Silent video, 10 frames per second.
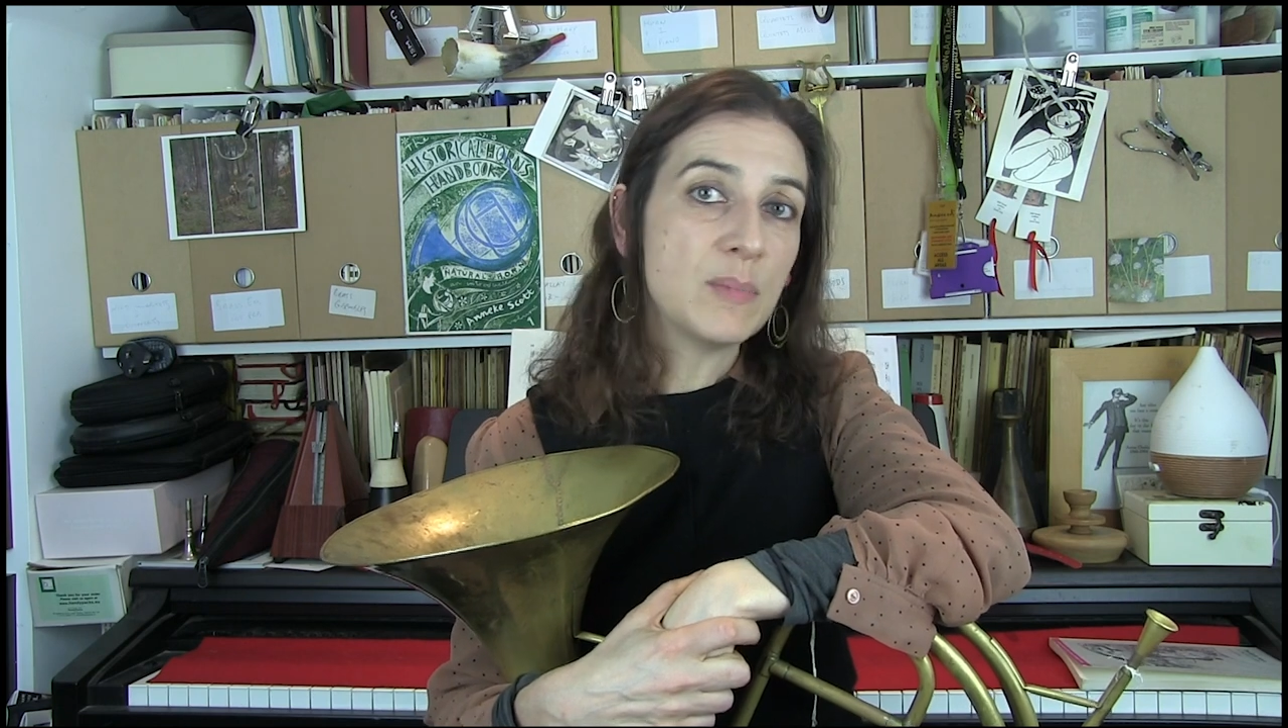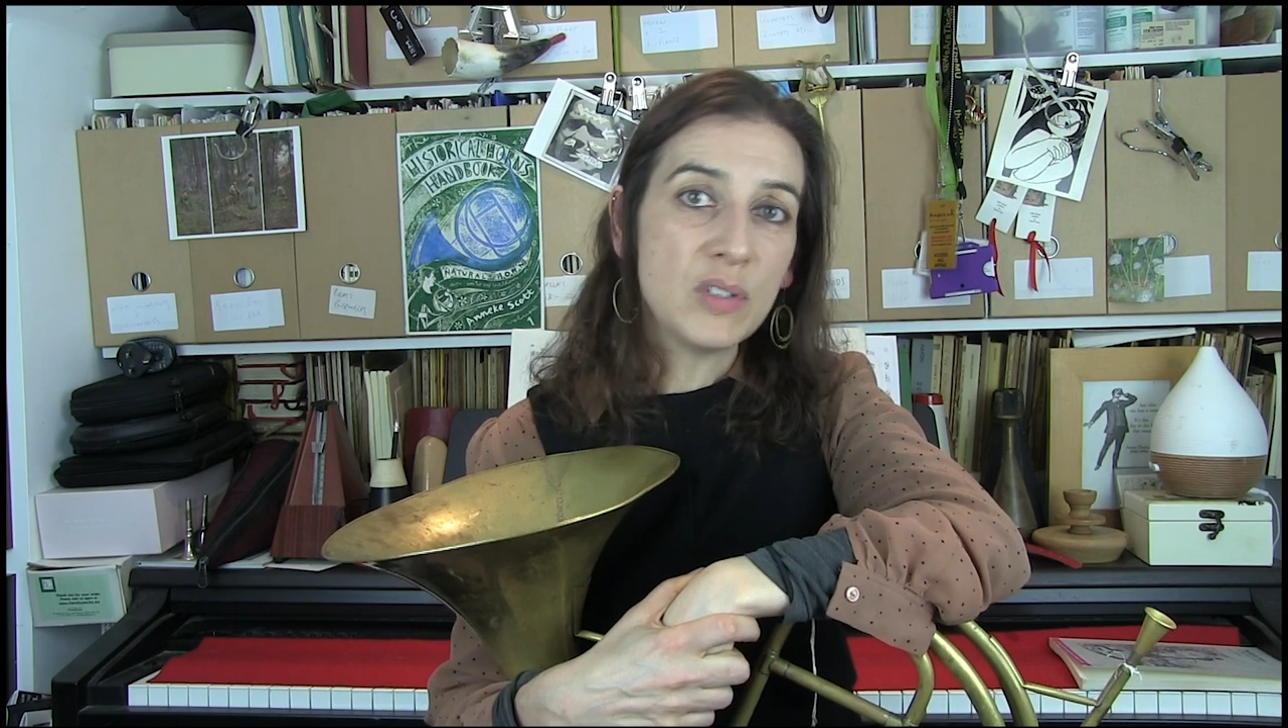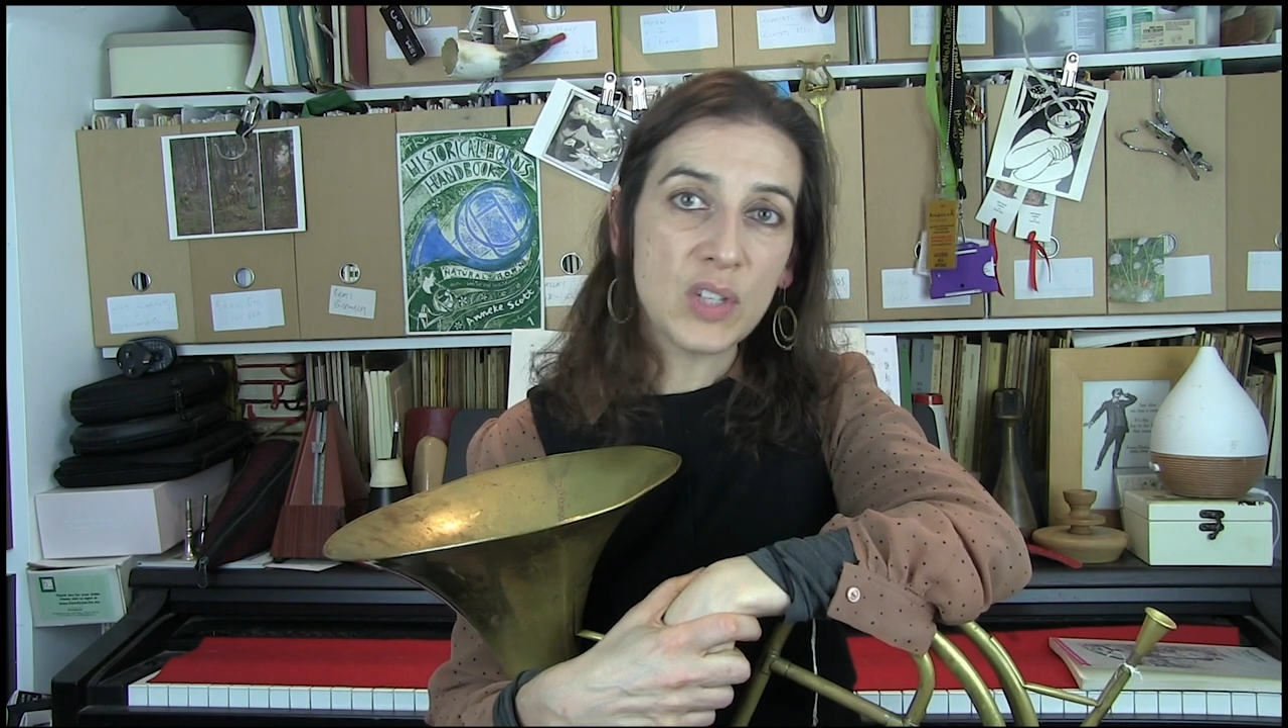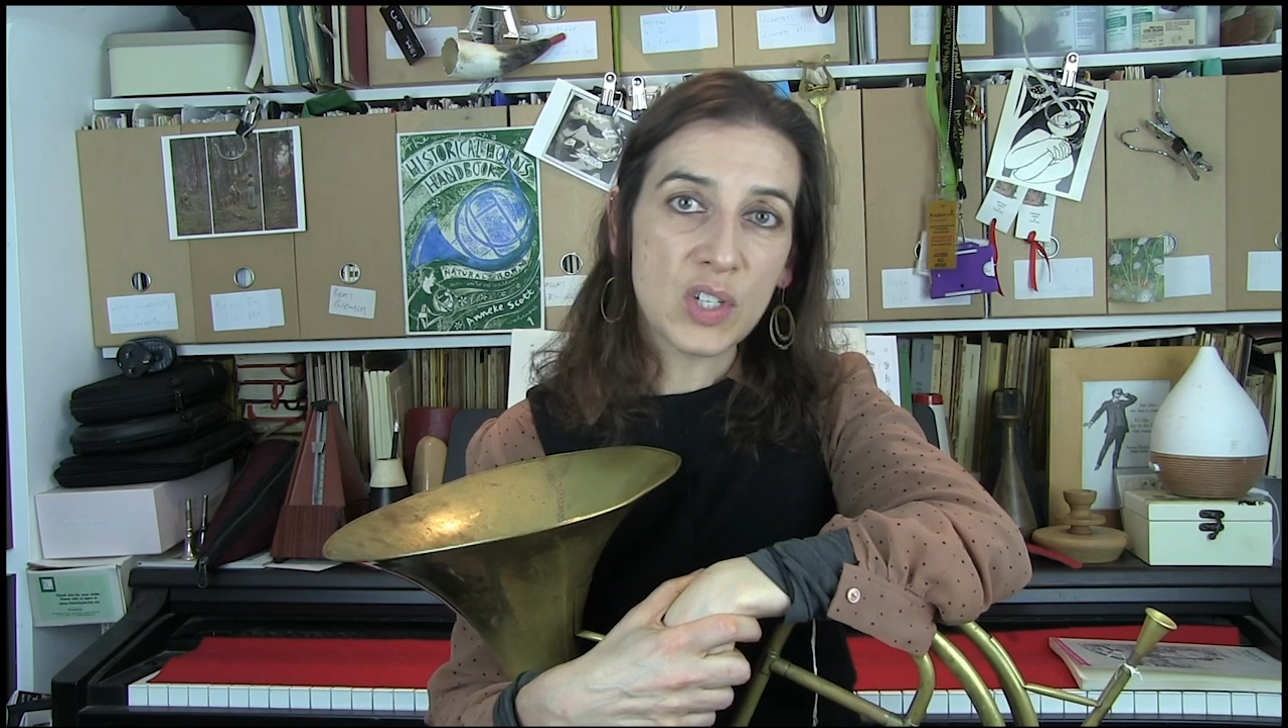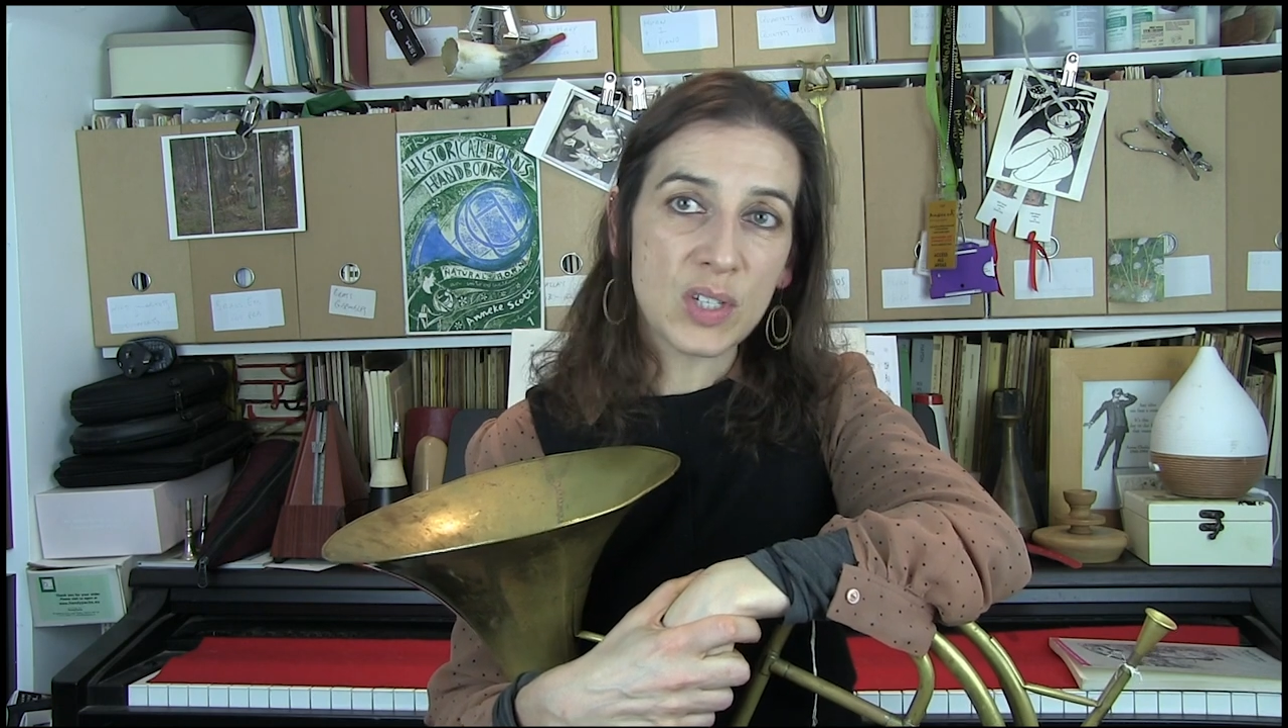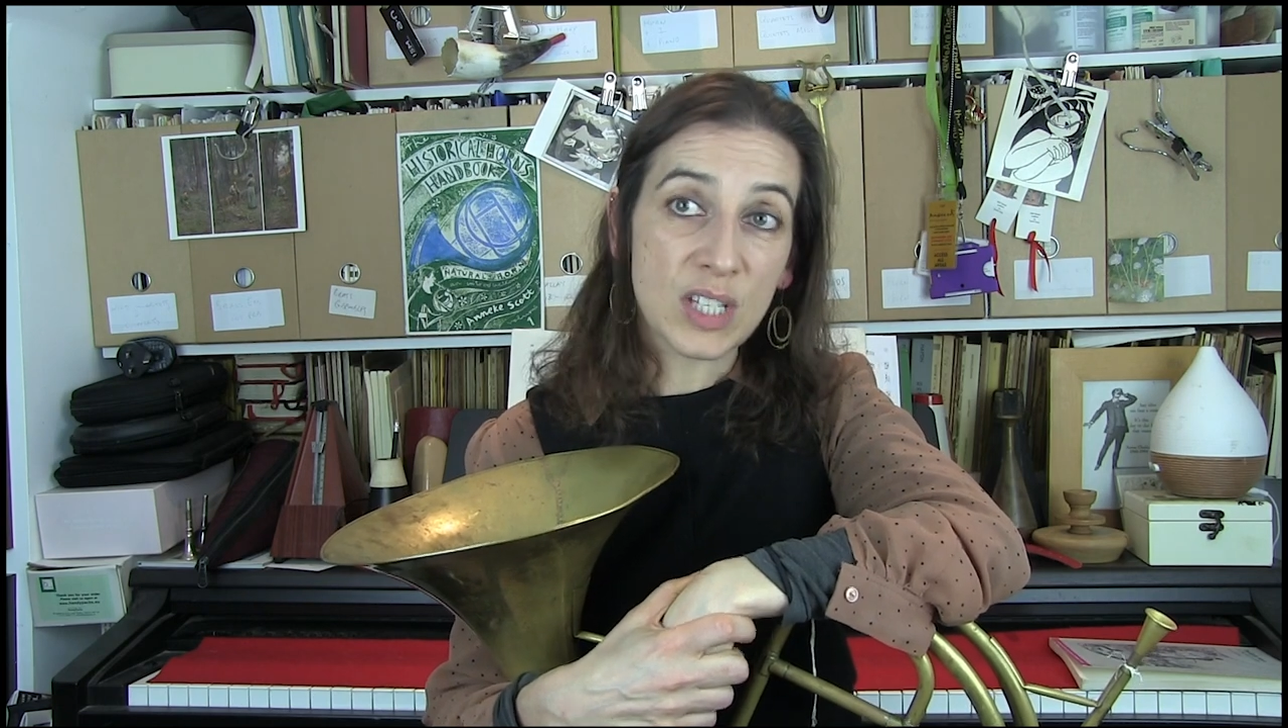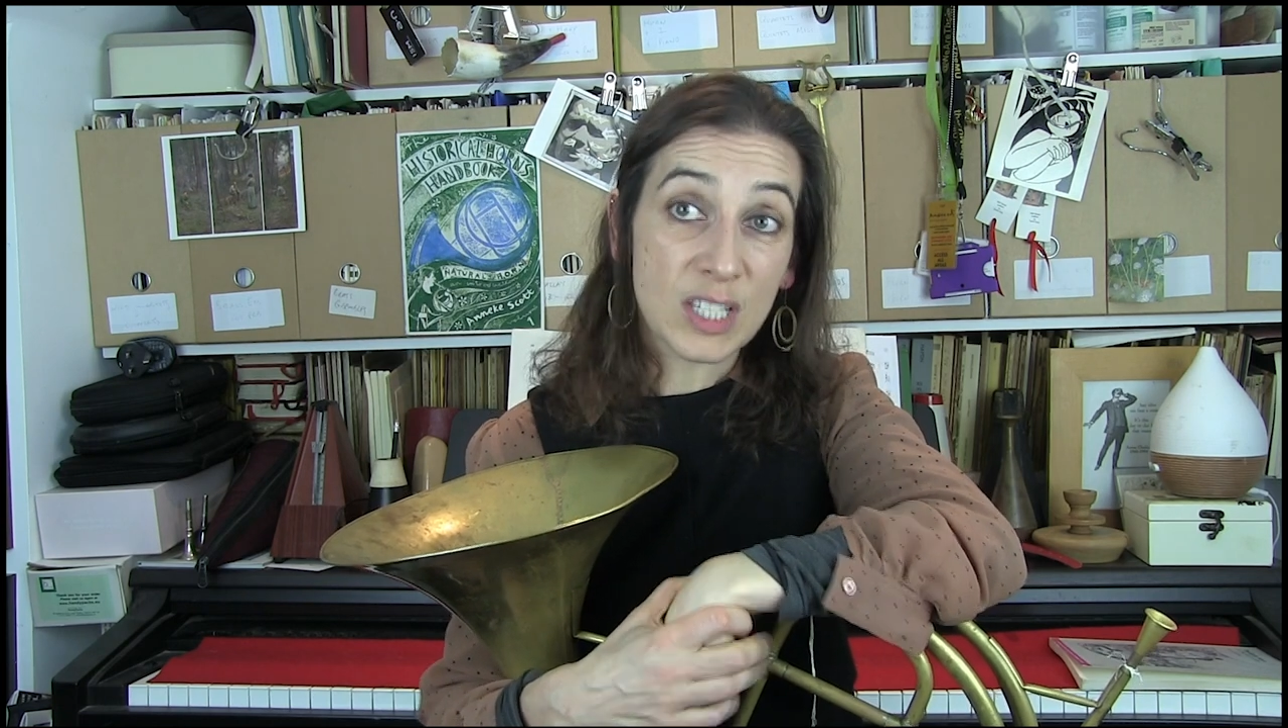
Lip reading: and musicians